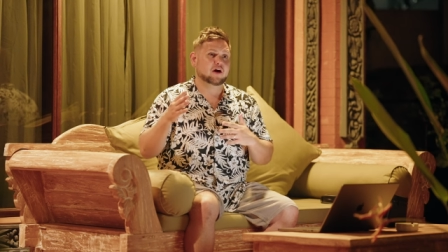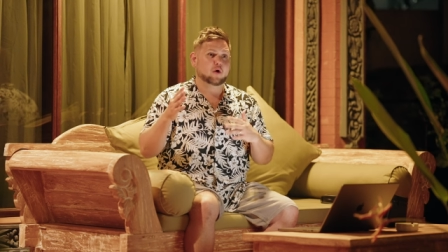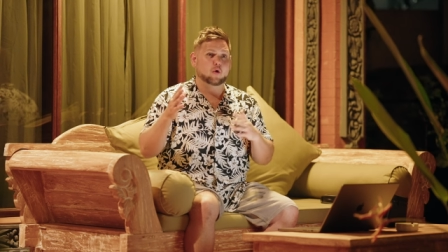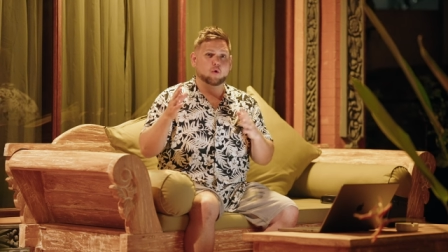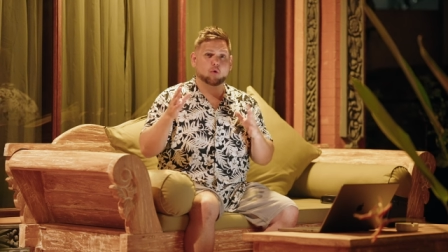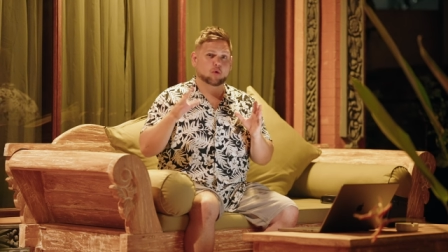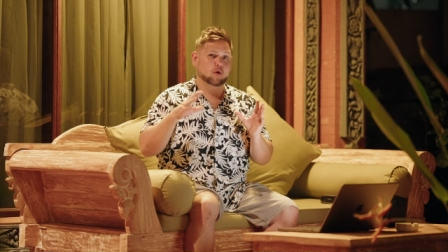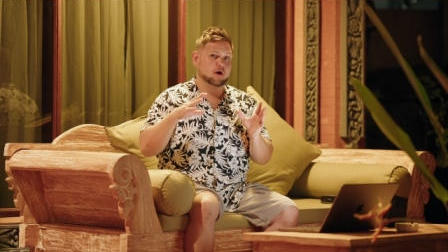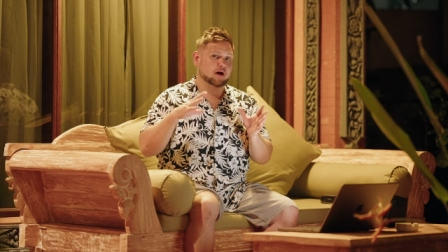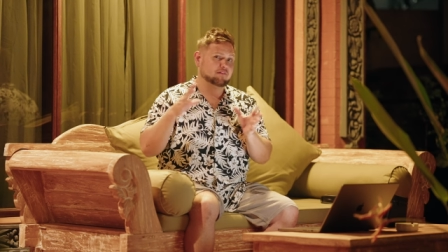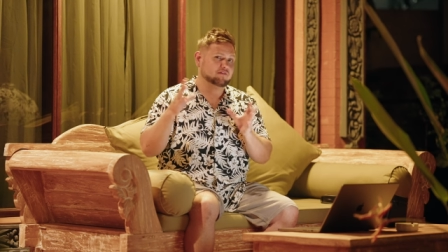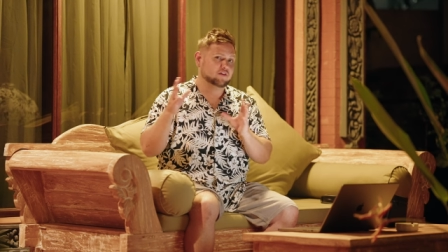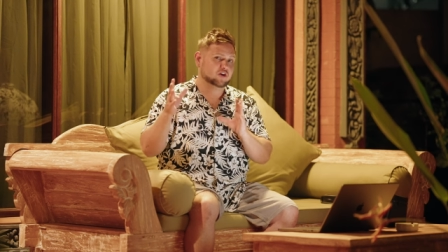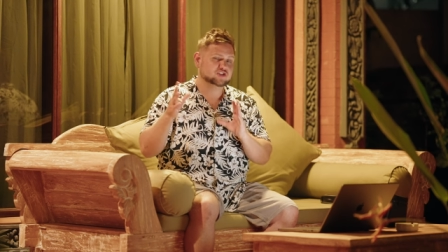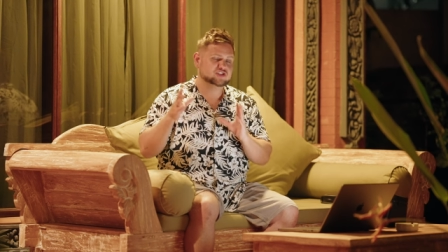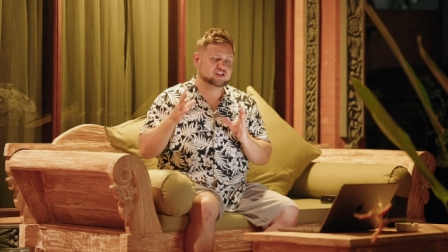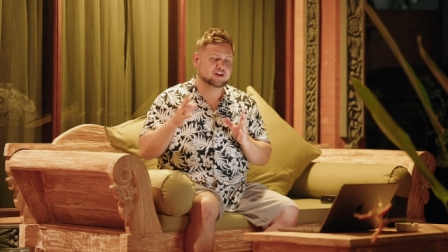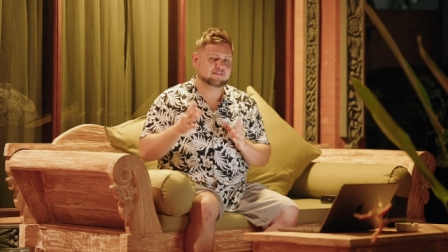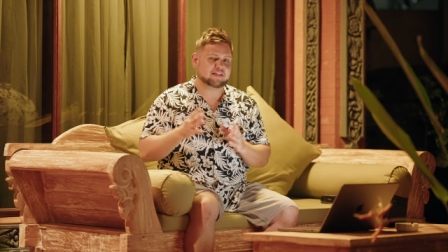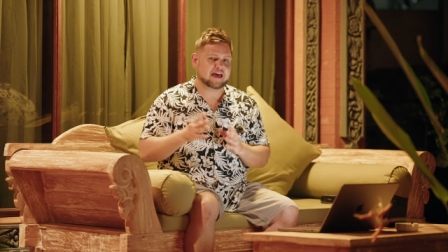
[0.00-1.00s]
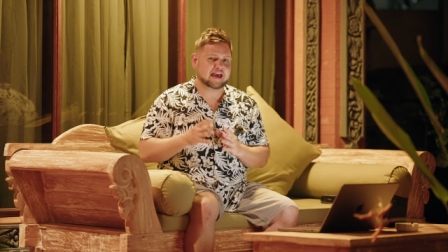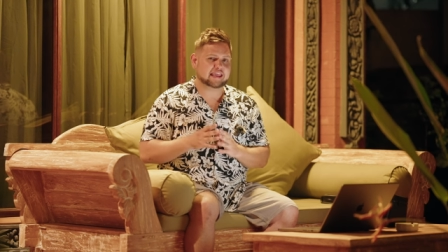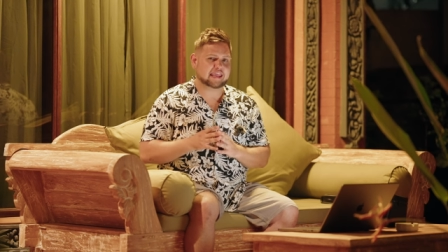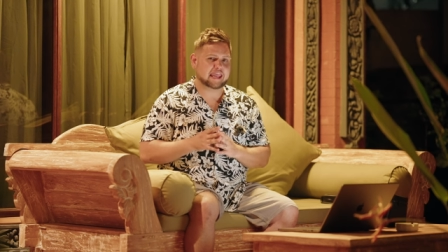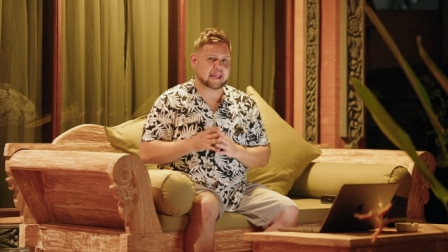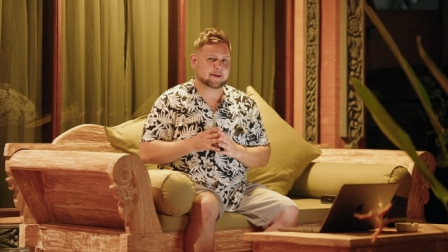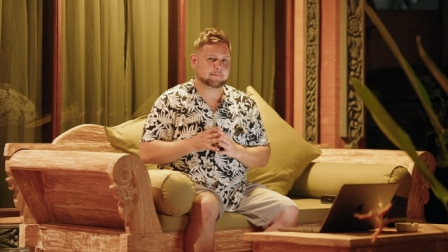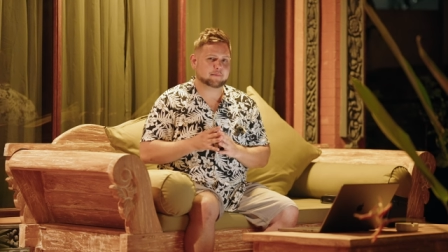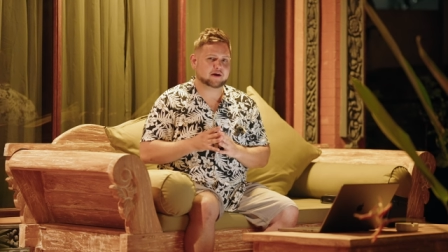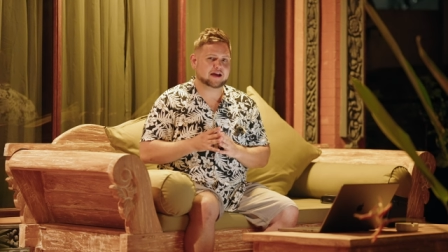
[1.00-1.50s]
or a version of that
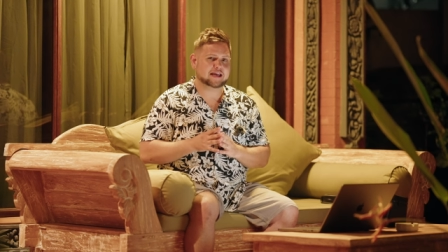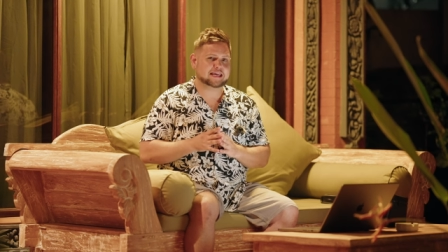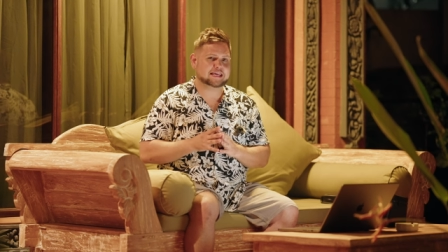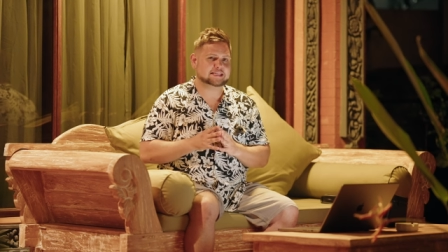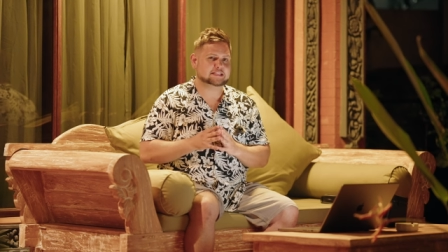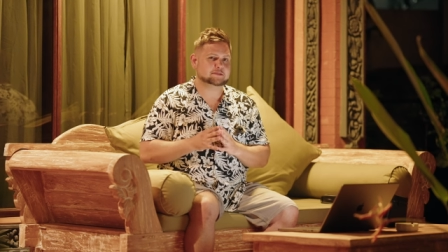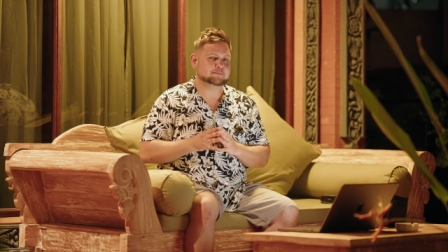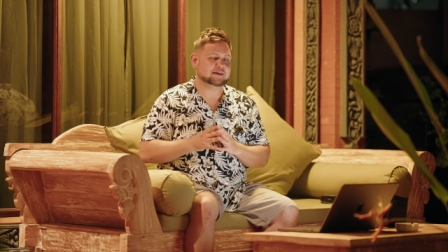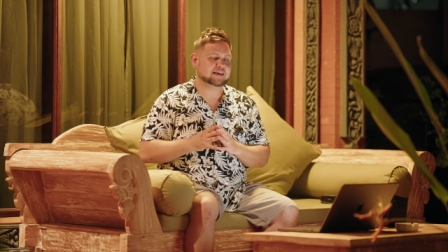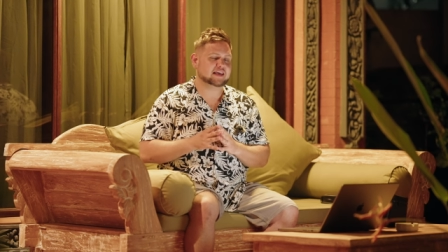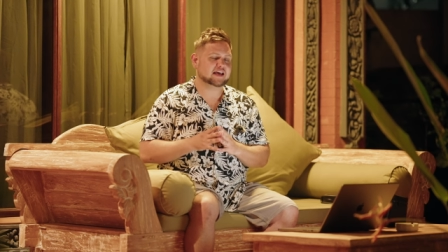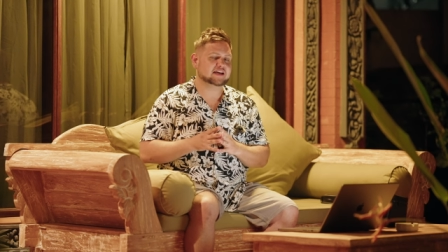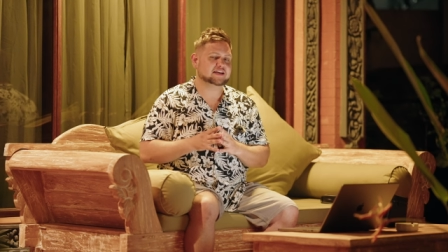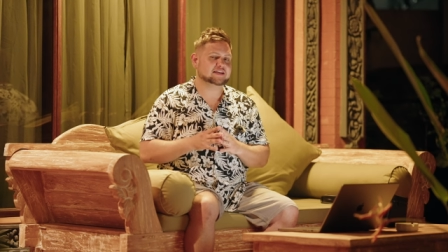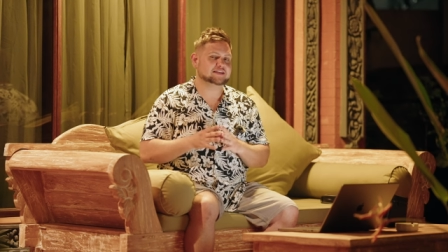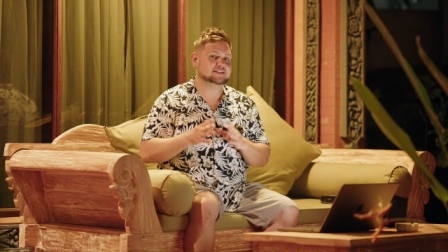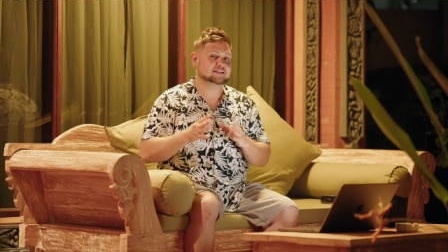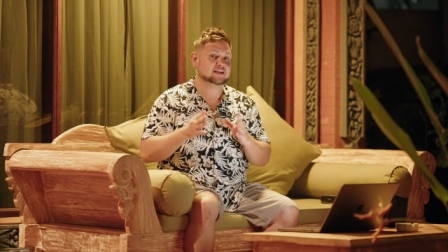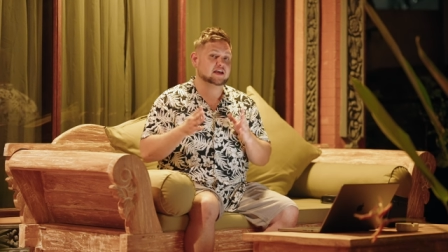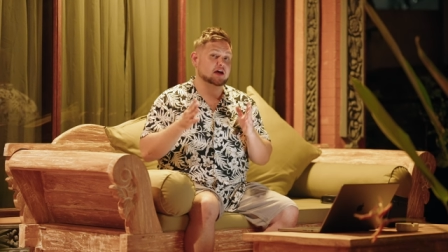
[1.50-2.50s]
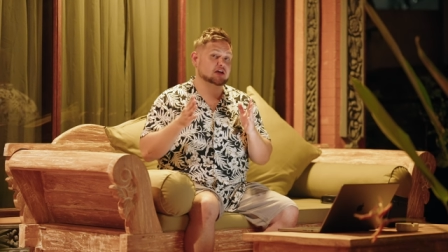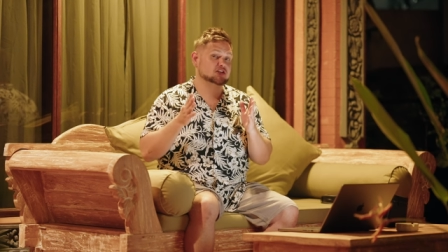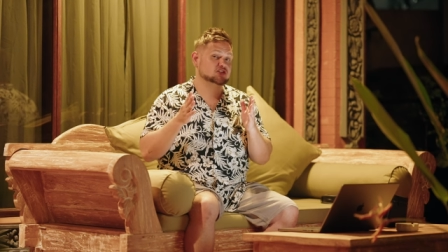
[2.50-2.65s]
camera is because